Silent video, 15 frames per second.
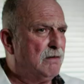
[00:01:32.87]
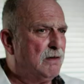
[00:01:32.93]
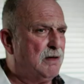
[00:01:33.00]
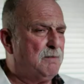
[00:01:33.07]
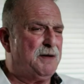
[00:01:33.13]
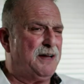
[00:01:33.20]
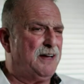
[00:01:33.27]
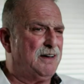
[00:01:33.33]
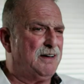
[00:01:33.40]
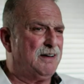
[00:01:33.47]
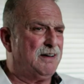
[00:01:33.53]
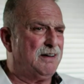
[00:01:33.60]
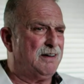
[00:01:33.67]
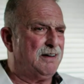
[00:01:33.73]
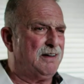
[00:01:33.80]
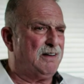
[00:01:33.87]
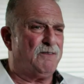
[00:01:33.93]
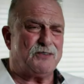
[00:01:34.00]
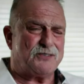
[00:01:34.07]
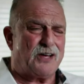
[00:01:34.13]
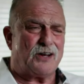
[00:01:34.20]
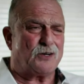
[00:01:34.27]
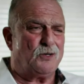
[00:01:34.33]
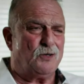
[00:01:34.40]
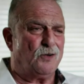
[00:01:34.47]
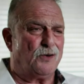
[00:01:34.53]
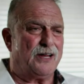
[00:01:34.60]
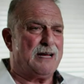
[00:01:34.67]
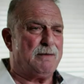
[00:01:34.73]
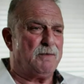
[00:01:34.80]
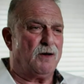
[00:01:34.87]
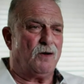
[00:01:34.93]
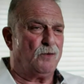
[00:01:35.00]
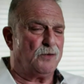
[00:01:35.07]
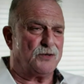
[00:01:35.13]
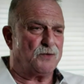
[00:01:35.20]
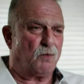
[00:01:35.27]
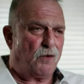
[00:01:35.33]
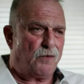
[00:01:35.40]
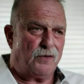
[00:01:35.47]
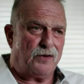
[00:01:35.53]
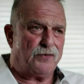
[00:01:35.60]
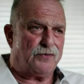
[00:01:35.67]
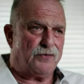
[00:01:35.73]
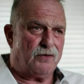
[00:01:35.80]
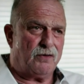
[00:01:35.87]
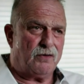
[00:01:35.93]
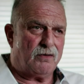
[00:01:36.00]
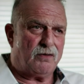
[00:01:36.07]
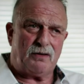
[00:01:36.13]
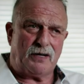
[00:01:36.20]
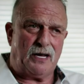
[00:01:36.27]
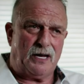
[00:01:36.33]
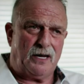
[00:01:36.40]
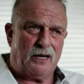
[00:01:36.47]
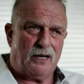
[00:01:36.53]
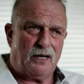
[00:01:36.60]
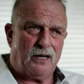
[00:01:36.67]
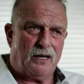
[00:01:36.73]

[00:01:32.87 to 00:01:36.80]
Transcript: I mean, if it's not a cool name, the hold is worthless, okay?